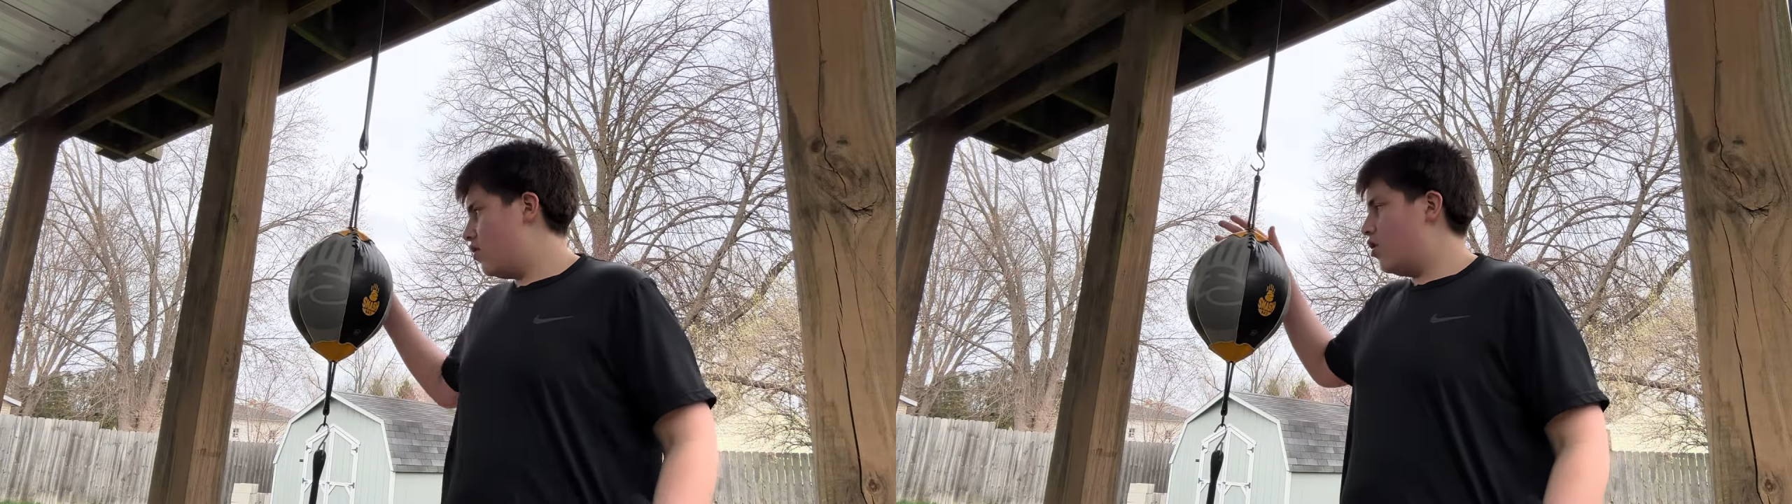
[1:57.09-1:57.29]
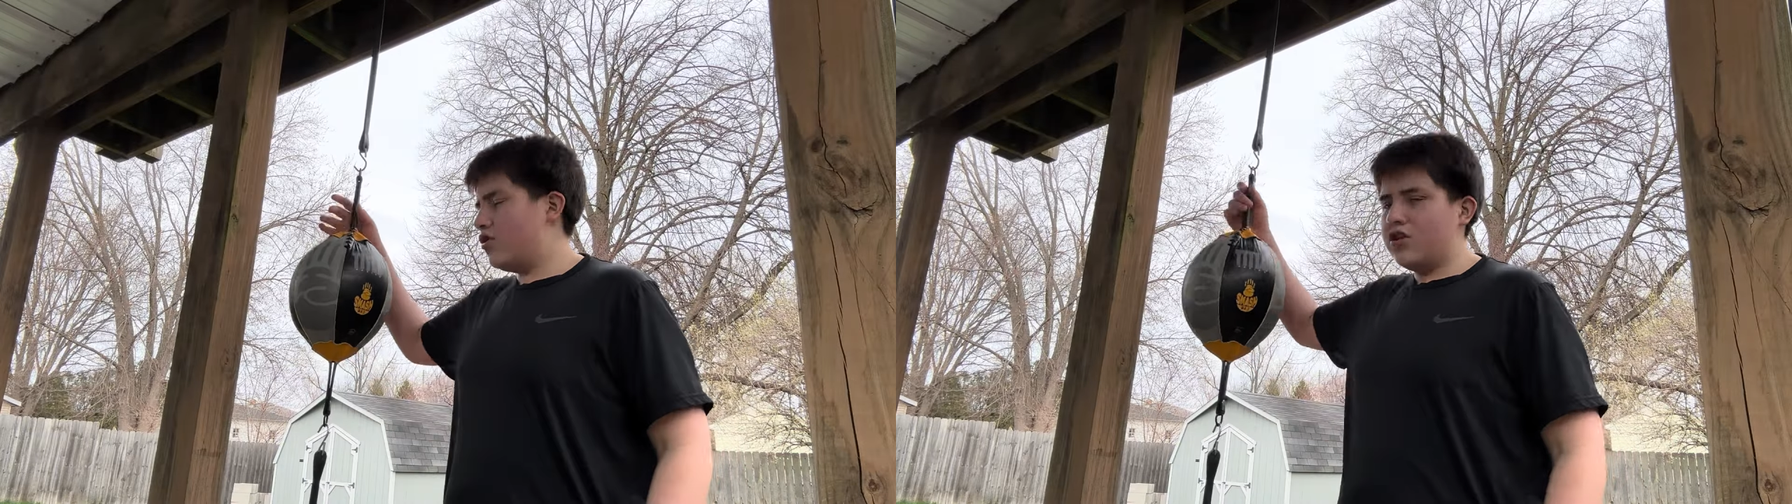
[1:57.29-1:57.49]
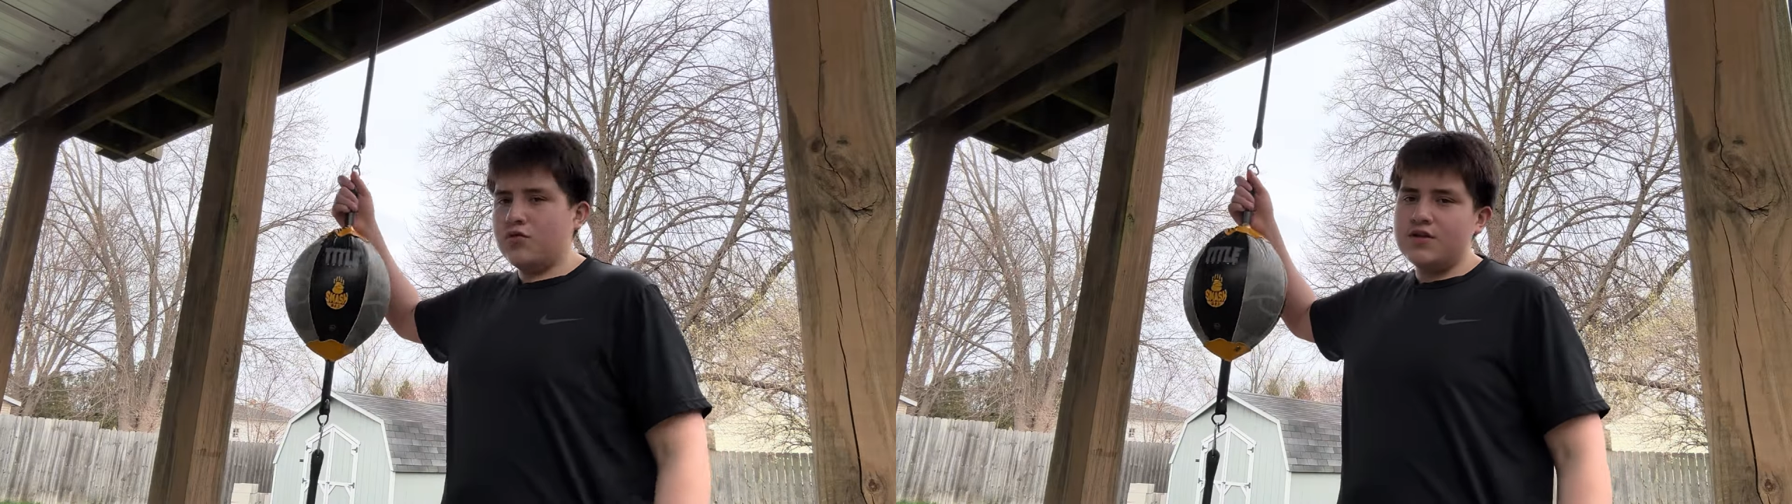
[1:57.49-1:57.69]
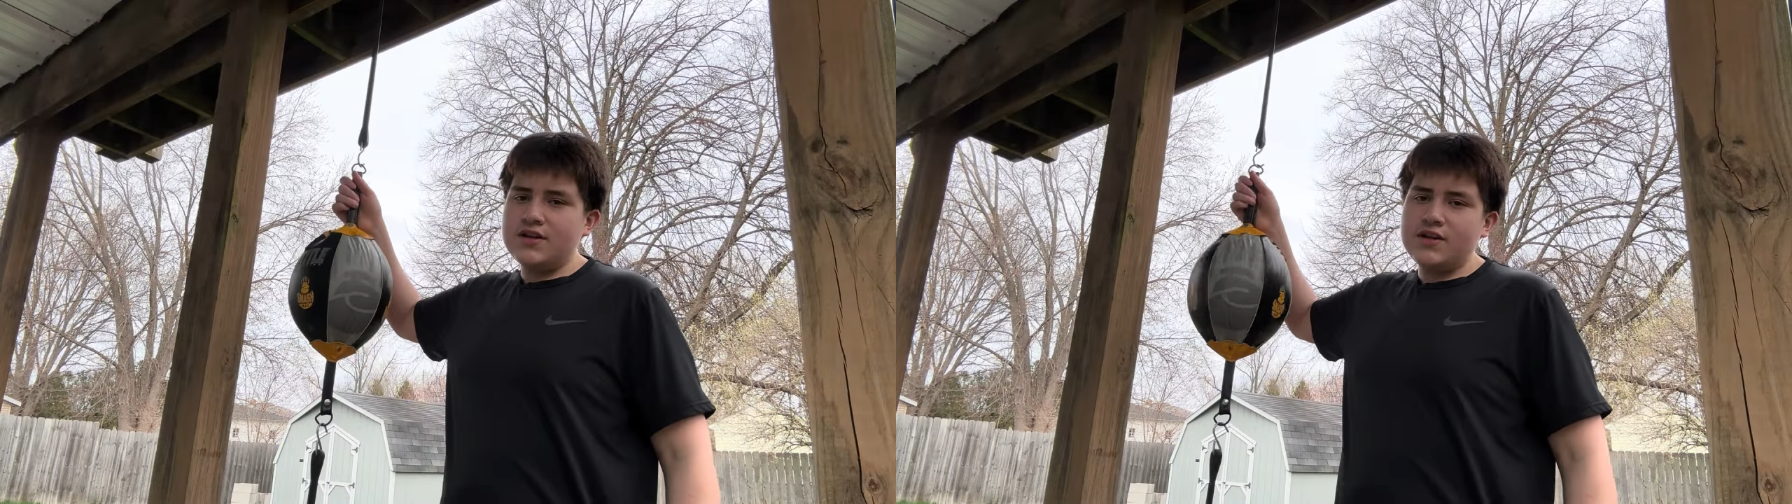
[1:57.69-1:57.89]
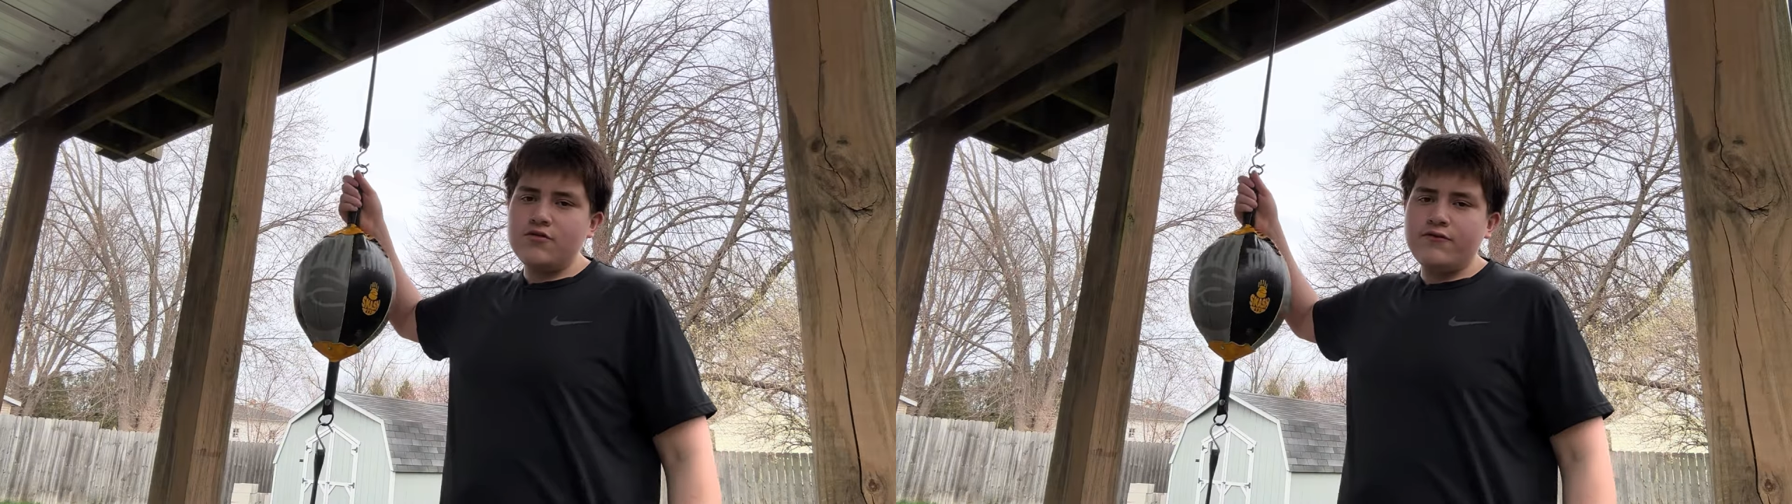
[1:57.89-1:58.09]
All the other ones
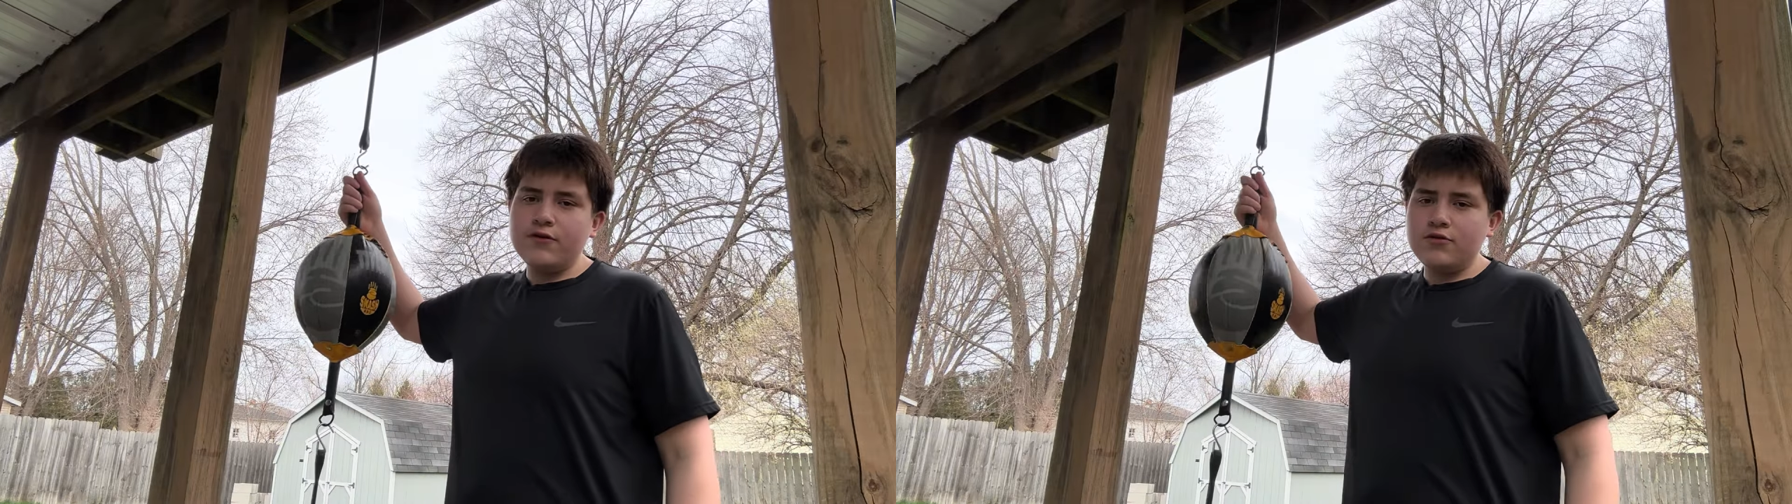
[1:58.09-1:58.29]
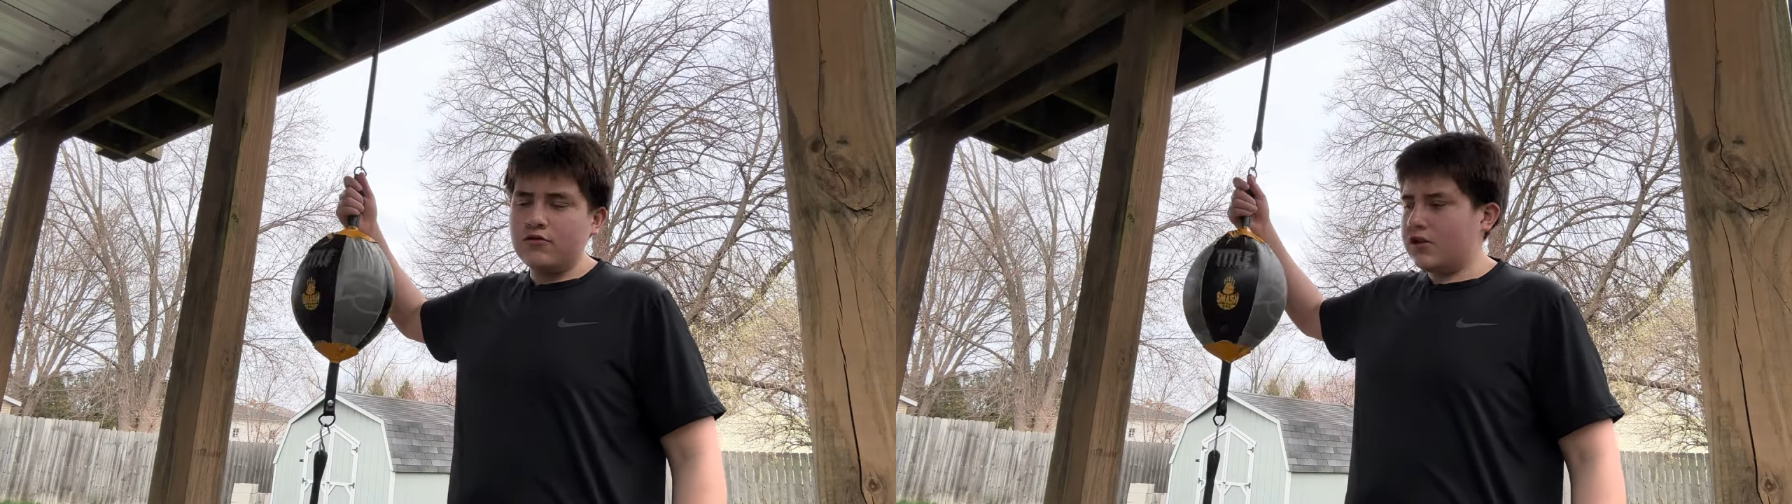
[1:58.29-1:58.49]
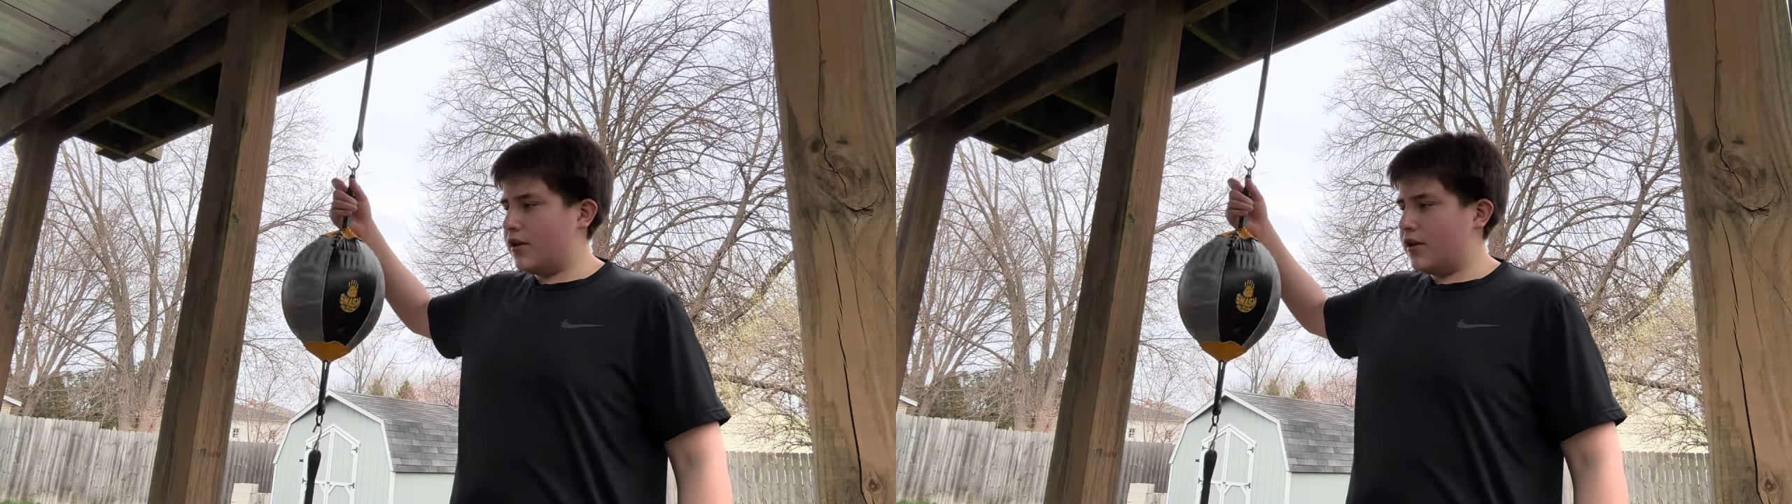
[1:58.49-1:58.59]
that you fill,